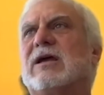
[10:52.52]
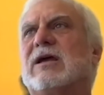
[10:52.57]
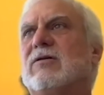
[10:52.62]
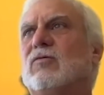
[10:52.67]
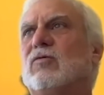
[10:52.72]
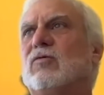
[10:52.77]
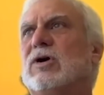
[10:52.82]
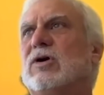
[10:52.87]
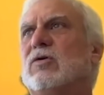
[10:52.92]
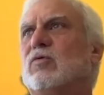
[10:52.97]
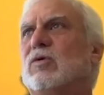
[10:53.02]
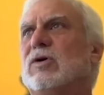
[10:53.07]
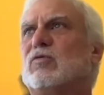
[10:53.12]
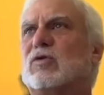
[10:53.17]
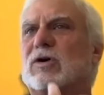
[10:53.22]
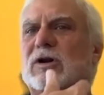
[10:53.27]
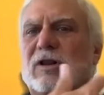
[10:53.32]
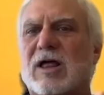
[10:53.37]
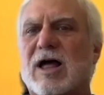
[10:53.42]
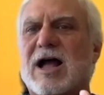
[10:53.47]
when
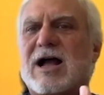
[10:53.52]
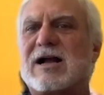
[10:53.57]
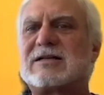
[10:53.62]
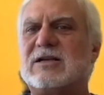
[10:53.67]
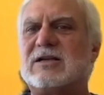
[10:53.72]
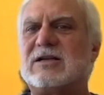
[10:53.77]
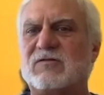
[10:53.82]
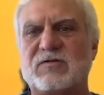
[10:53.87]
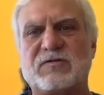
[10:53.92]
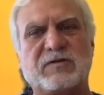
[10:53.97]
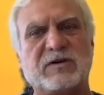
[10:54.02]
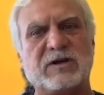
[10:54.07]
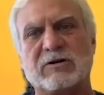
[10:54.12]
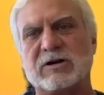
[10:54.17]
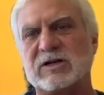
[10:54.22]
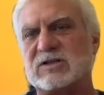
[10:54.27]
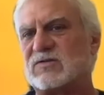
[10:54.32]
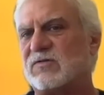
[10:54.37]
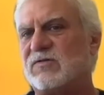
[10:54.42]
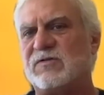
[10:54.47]
we're locked in fear,
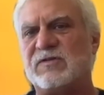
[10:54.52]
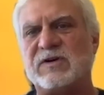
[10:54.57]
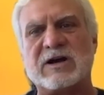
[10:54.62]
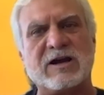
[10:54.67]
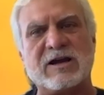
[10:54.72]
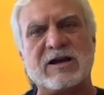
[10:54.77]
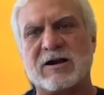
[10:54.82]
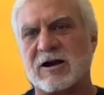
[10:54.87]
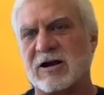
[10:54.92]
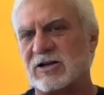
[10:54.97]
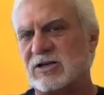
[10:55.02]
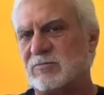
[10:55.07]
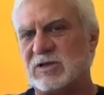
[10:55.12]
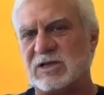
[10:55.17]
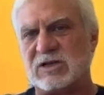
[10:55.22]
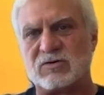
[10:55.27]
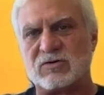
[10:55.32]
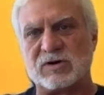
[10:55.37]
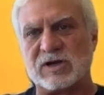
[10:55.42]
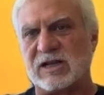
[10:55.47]
it's very hard to
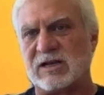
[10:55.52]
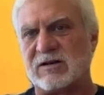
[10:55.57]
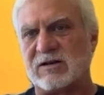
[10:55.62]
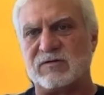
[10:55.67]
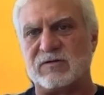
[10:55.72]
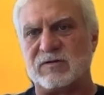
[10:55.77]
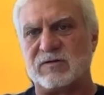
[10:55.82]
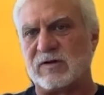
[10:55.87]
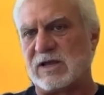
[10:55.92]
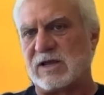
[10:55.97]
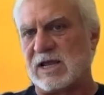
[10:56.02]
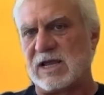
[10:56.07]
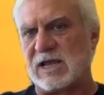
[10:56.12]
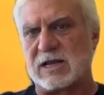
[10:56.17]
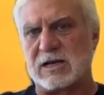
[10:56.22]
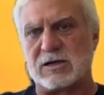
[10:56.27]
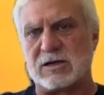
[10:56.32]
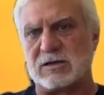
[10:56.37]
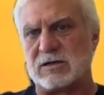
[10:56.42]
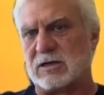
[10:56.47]
be creative
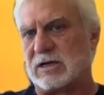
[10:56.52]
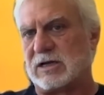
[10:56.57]
and